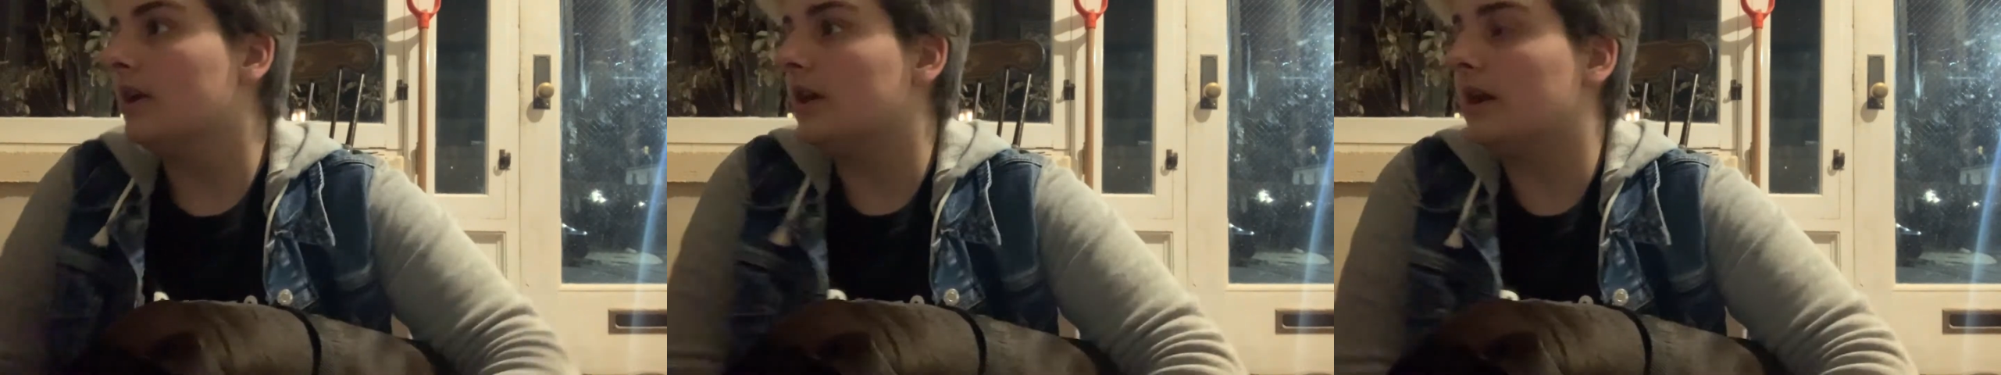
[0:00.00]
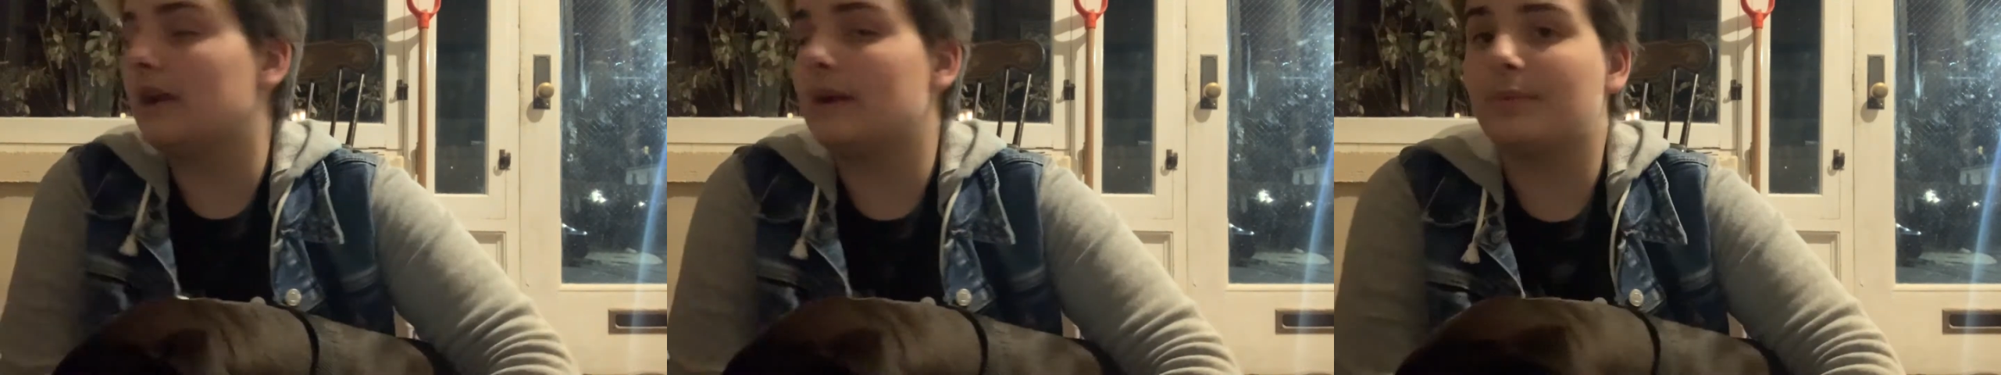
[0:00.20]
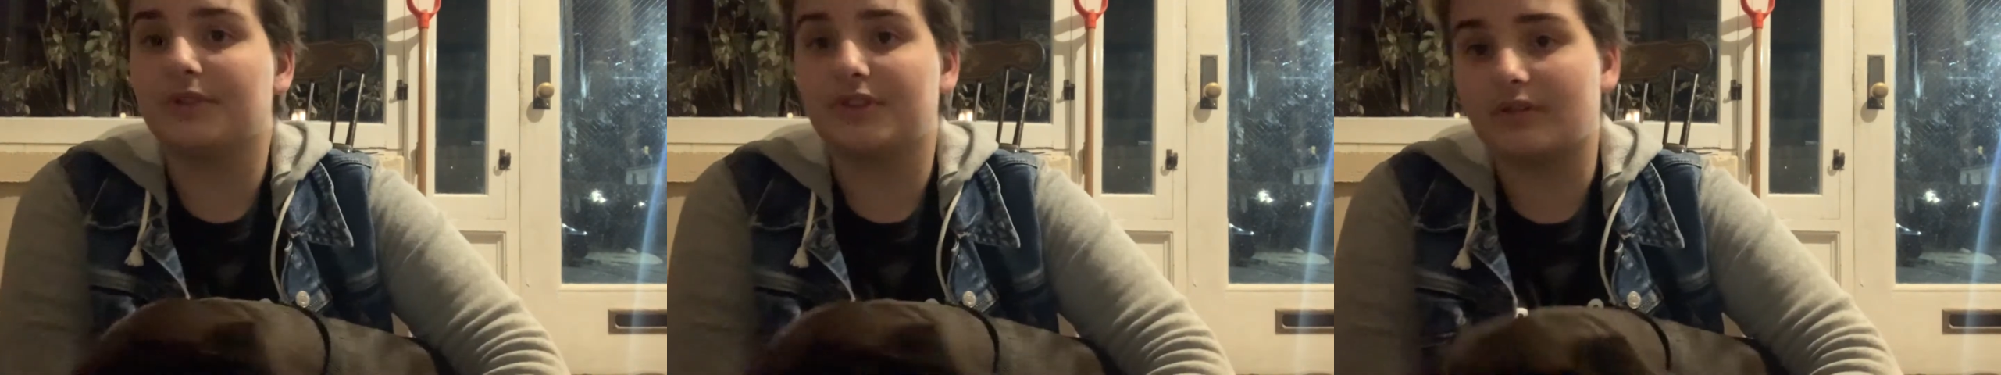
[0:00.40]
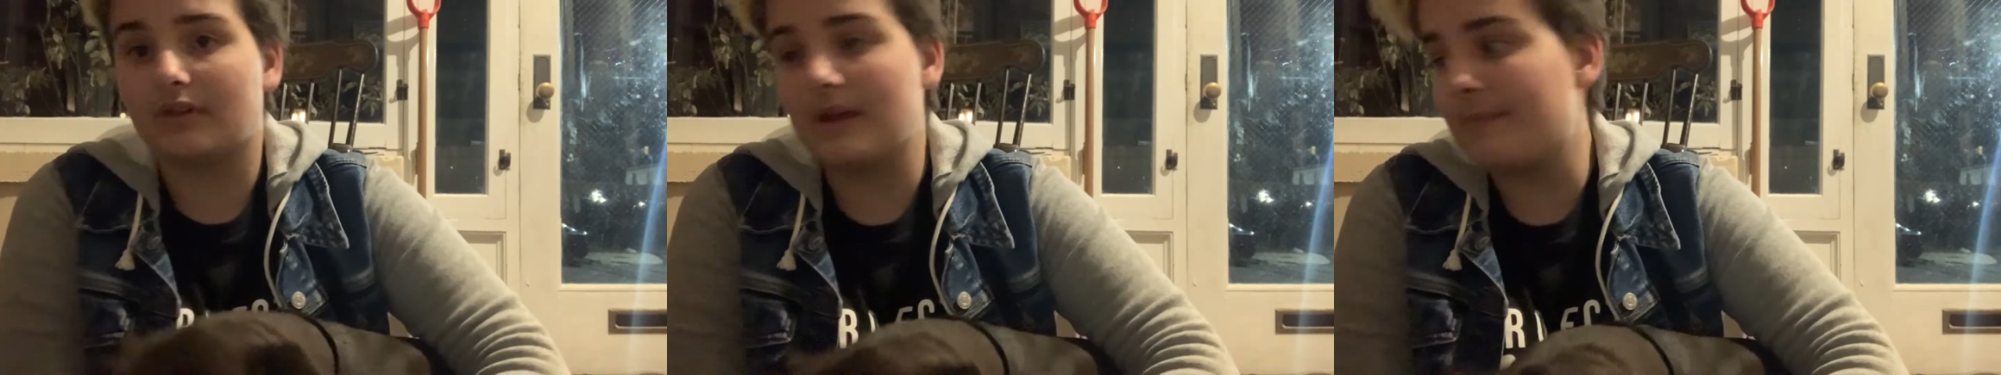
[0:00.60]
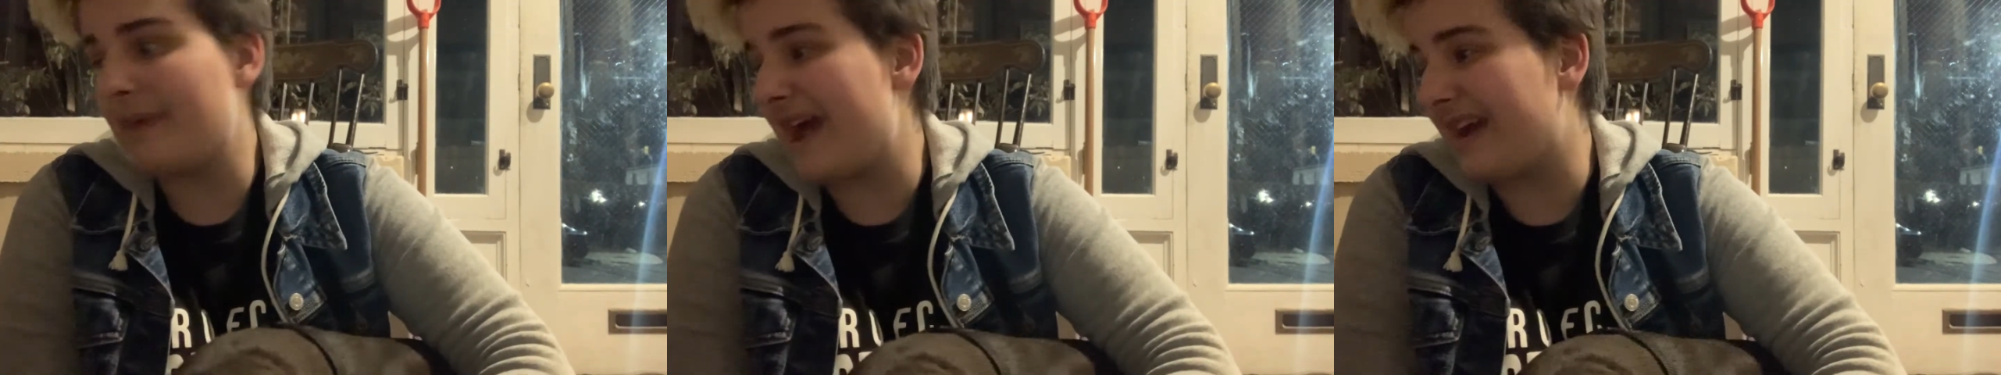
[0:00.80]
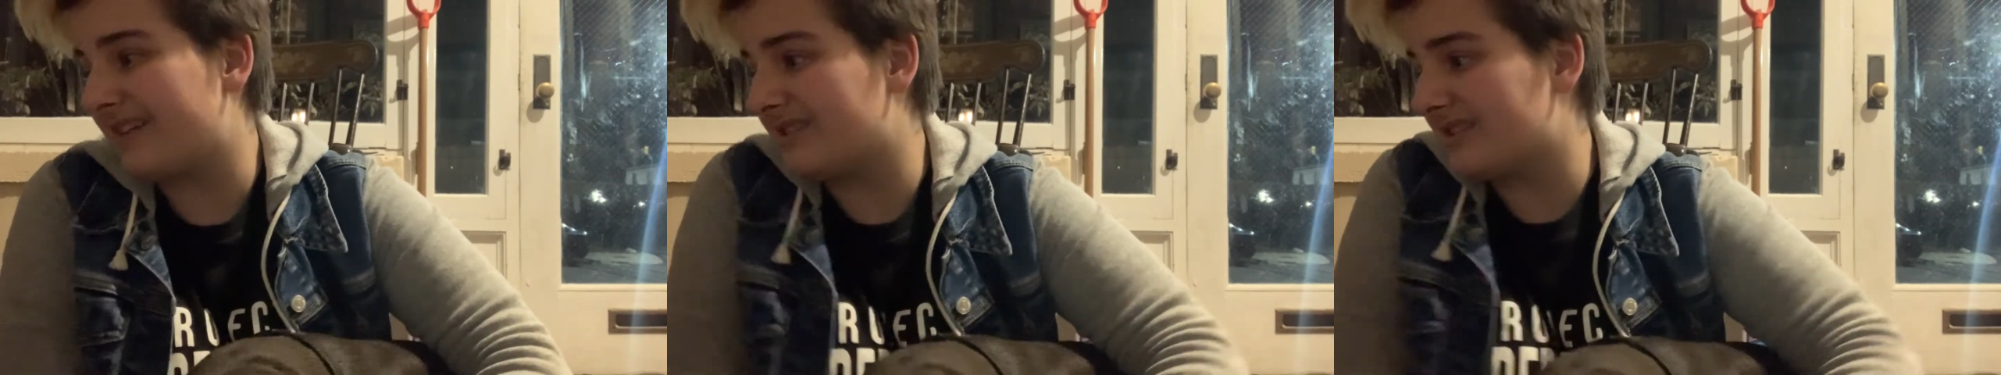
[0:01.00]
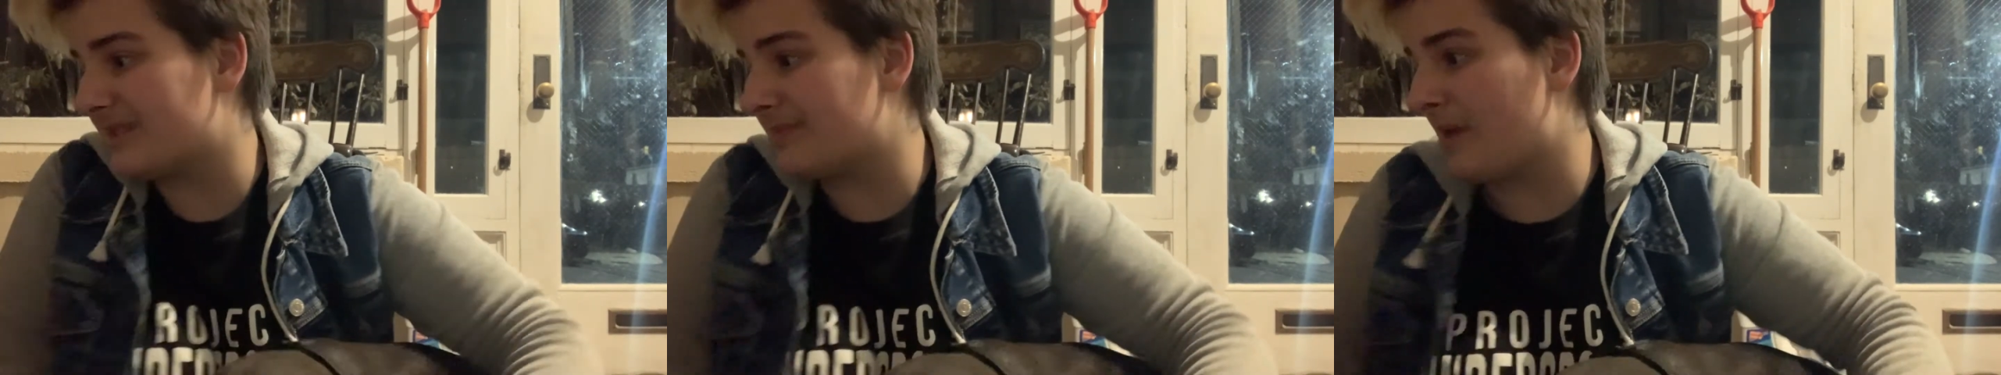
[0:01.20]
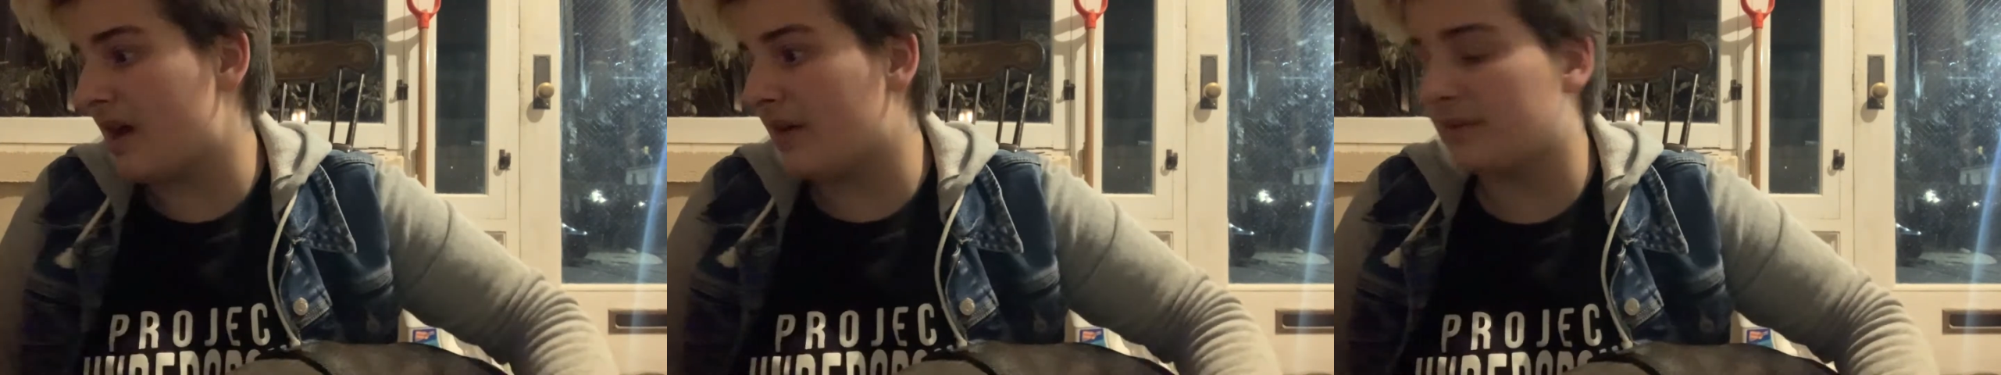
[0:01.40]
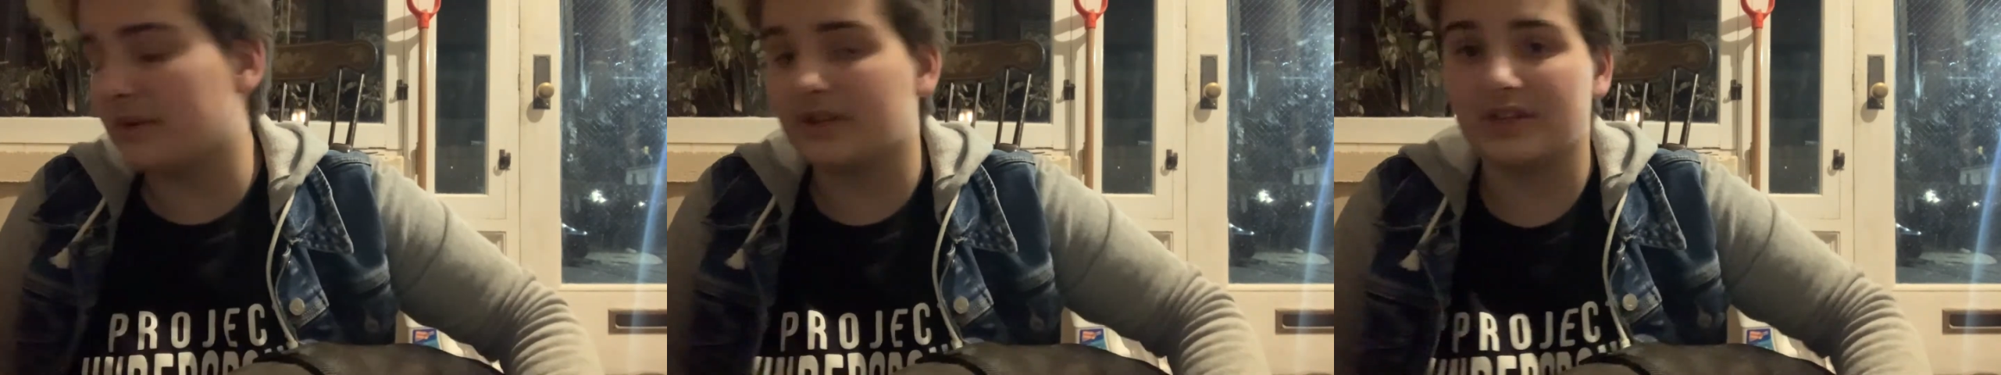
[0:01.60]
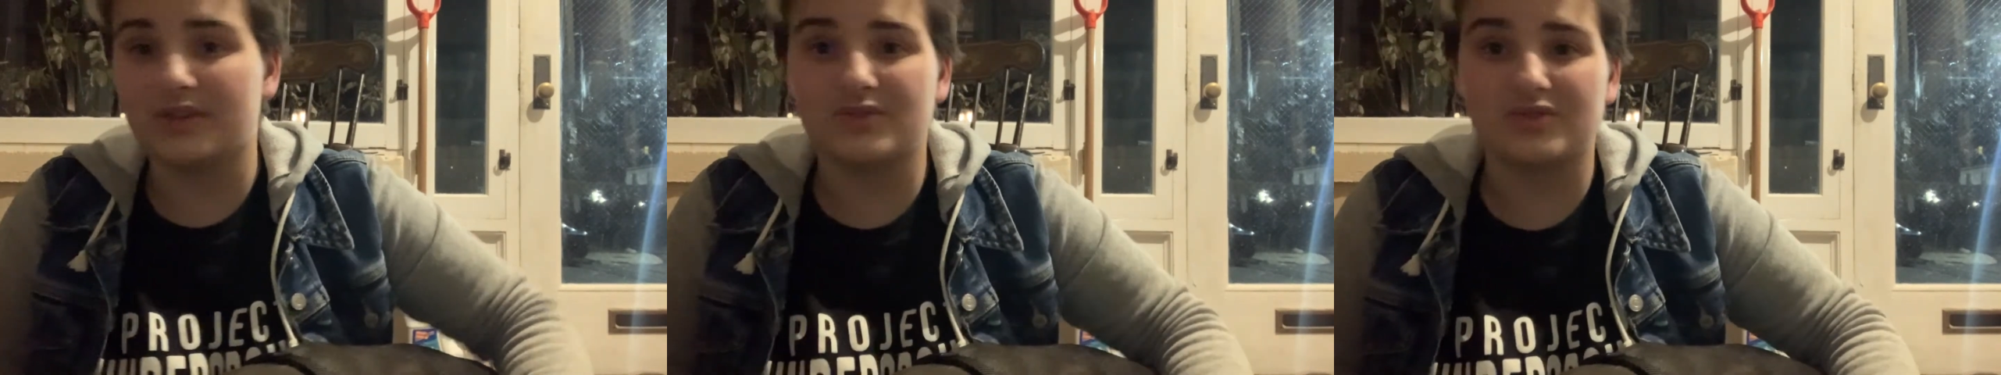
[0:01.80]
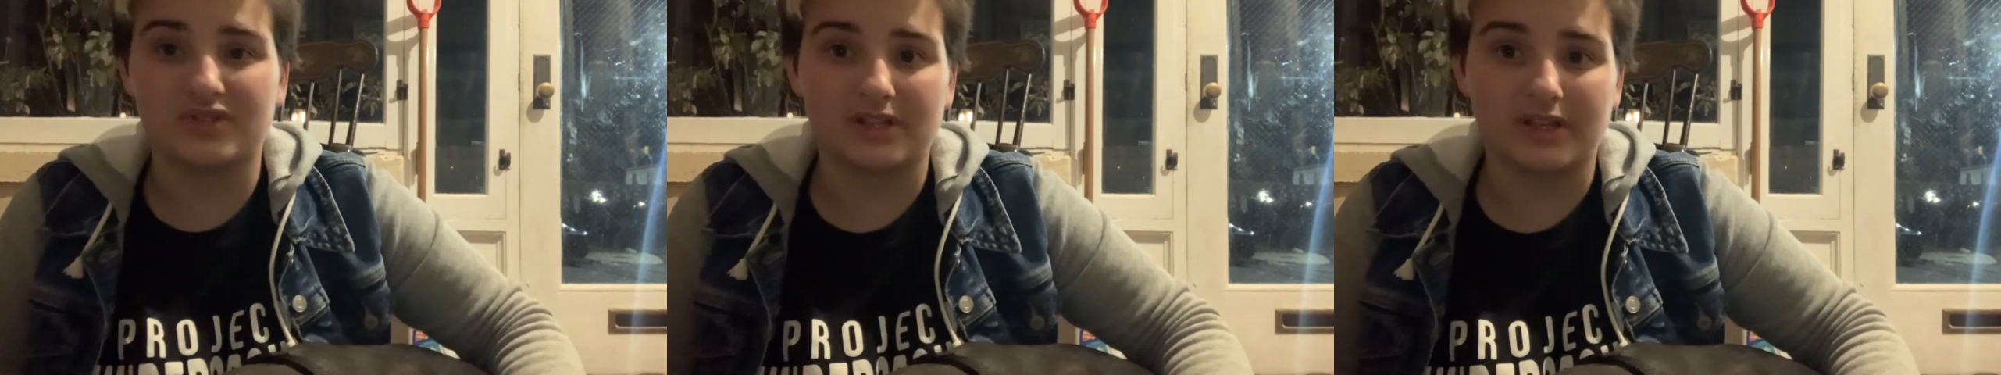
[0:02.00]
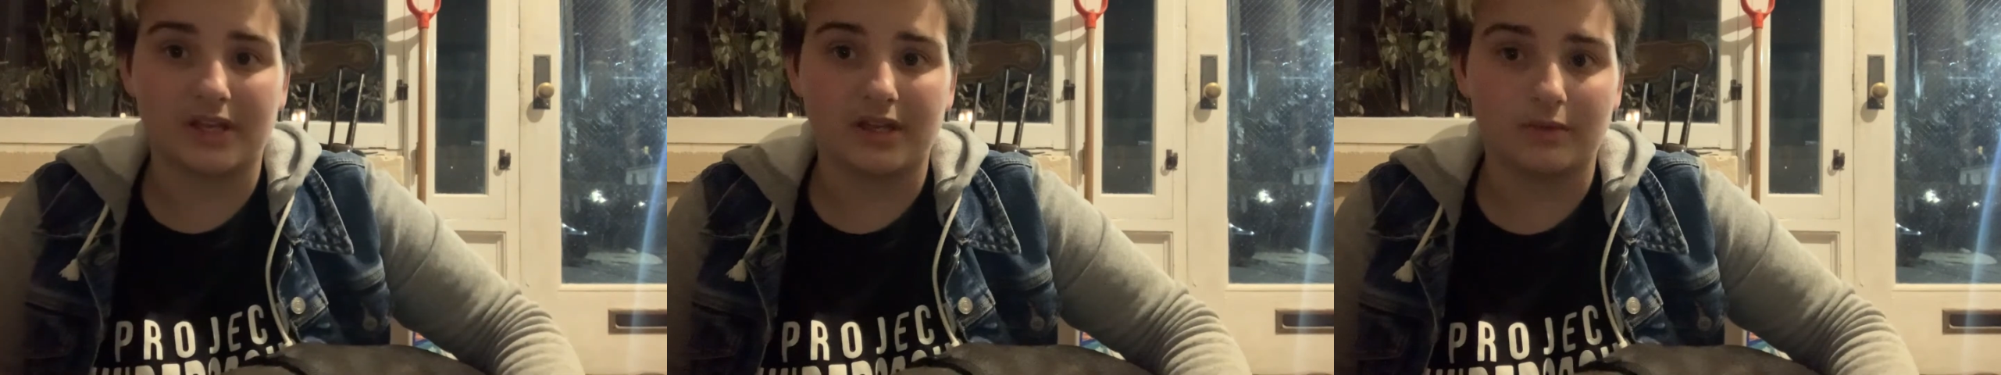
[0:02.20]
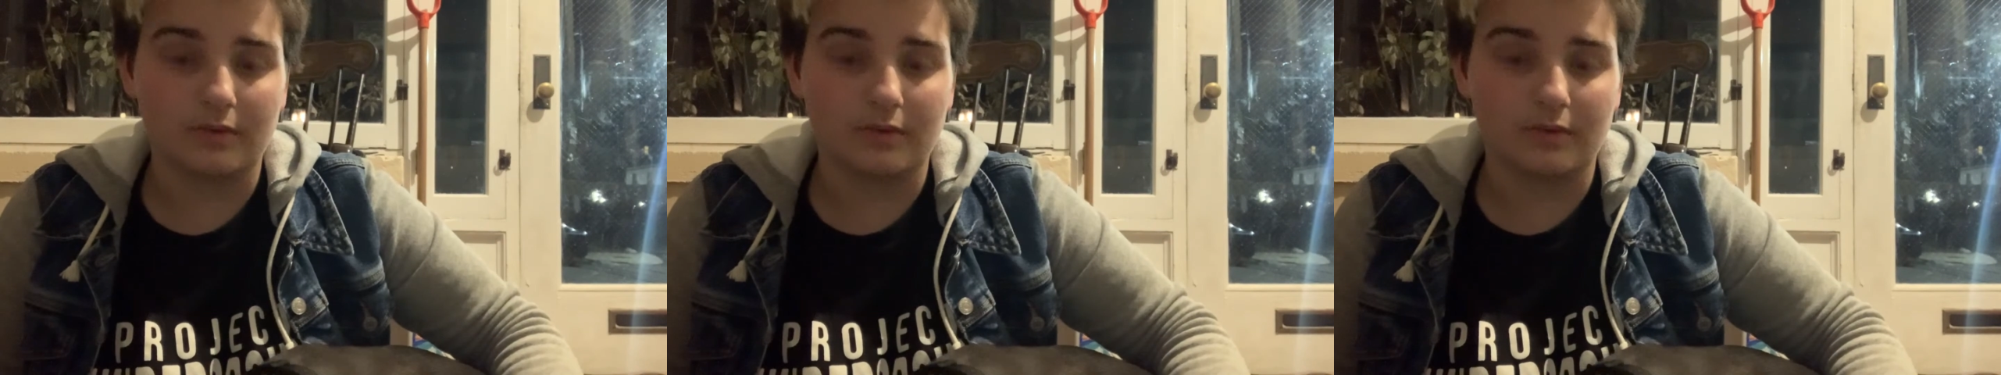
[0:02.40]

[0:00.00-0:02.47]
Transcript: And I put the crate back in the spot where it usually,